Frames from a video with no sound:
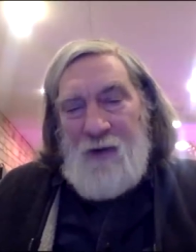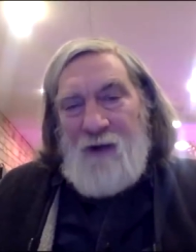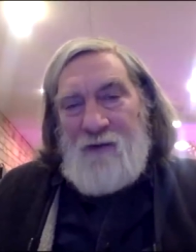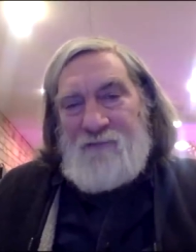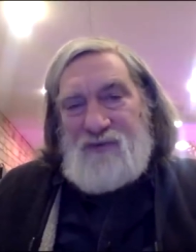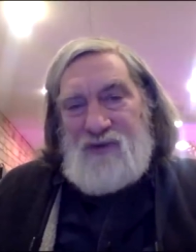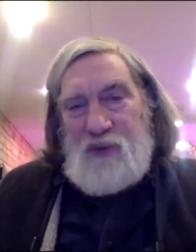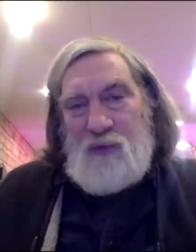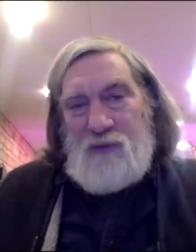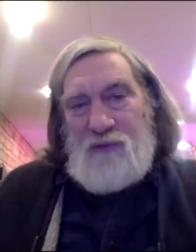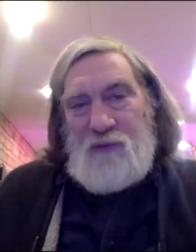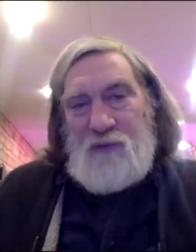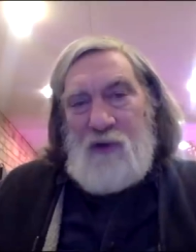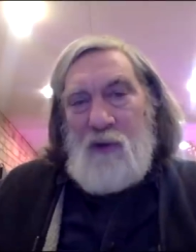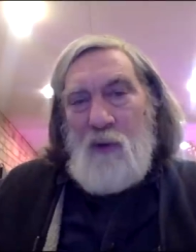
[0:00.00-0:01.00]
and
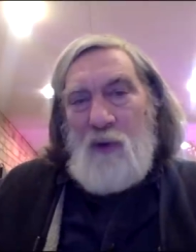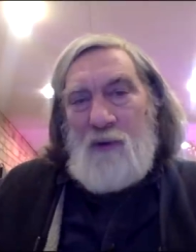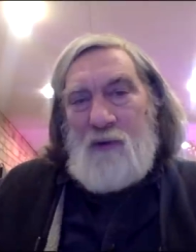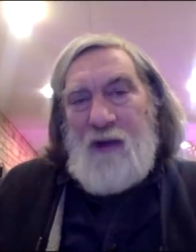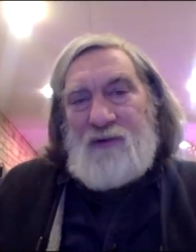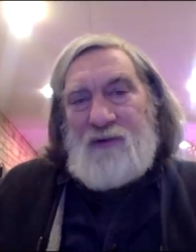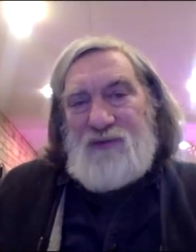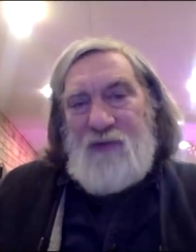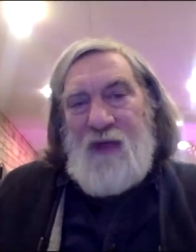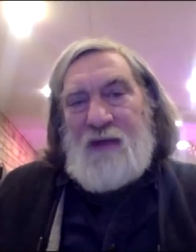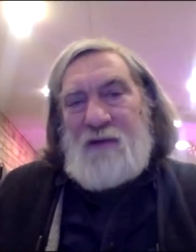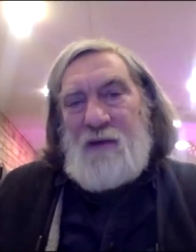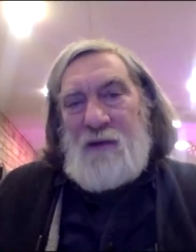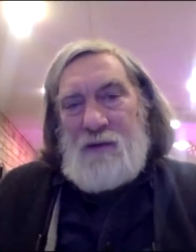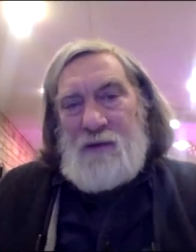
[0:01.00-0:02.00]
above two and three quarter ounce,